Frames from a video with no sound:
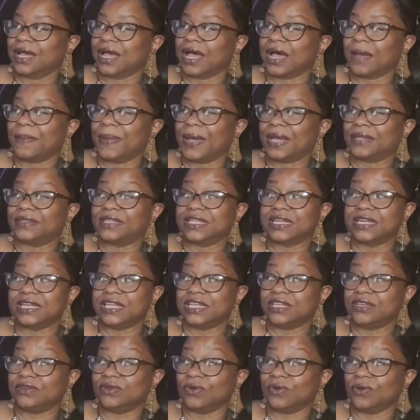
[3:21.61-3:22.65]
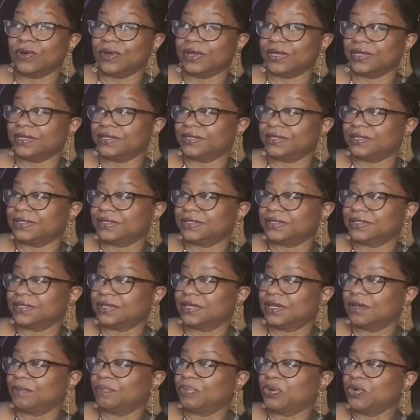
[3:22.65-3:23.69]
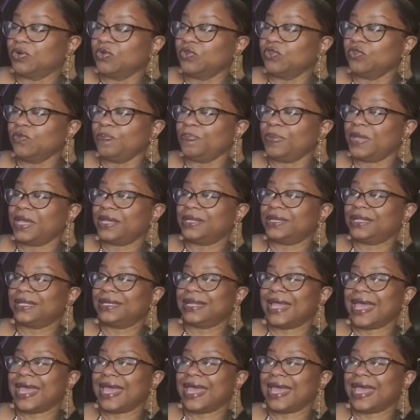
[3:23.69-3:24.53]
about the neat noise, Pooh, Piglet,